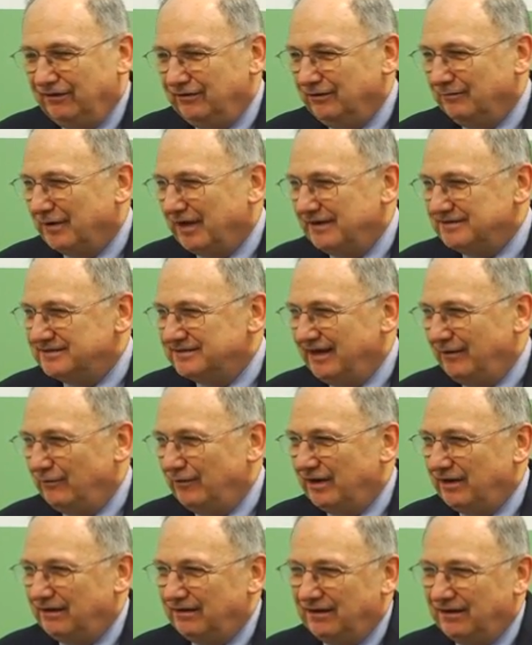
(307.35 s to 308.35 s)
You might say,
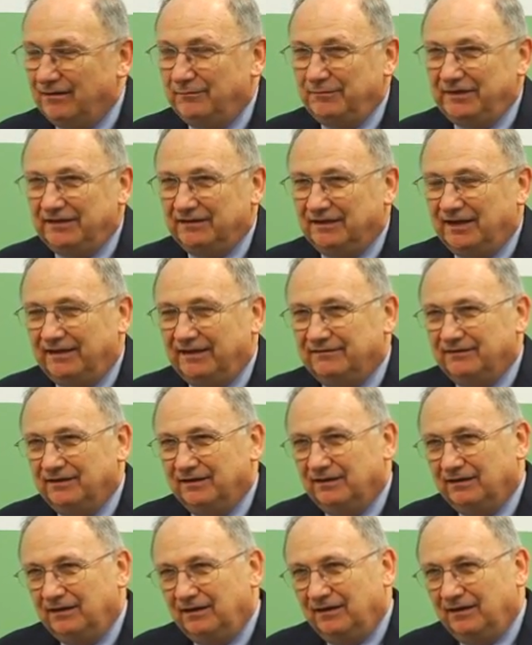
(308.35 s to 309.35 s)
well, I'll be like
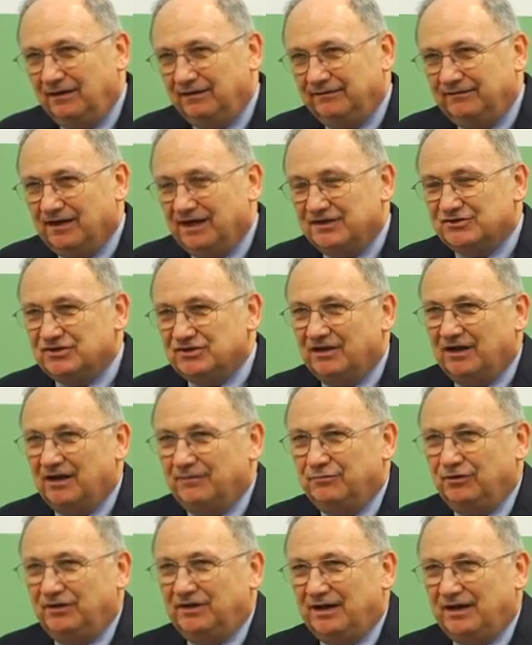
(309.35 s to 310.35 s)
the Dutch and
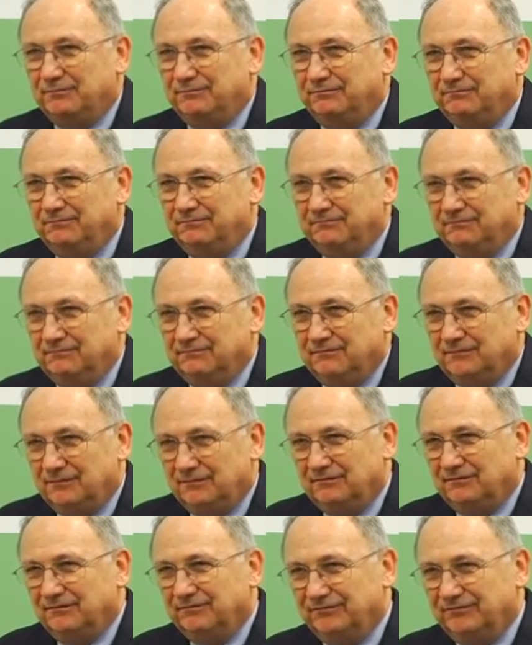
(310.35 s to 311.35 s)
I'll put up
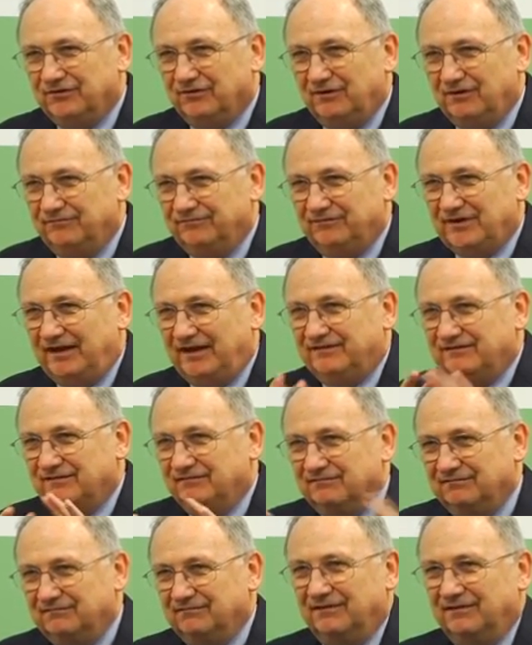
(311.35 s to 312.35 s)
sort of dikes
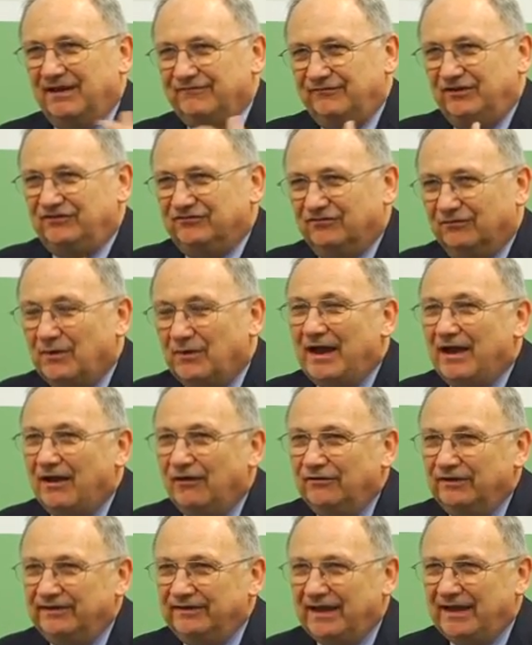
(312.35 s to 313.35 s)
and levees
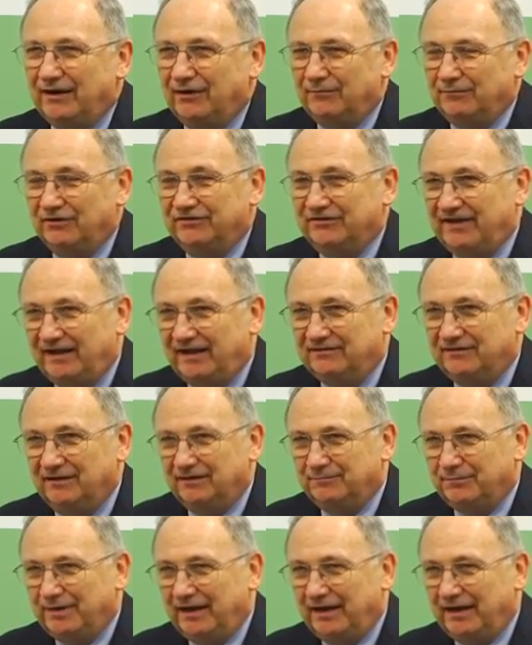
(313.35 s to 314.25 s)
around, and that'll protect it.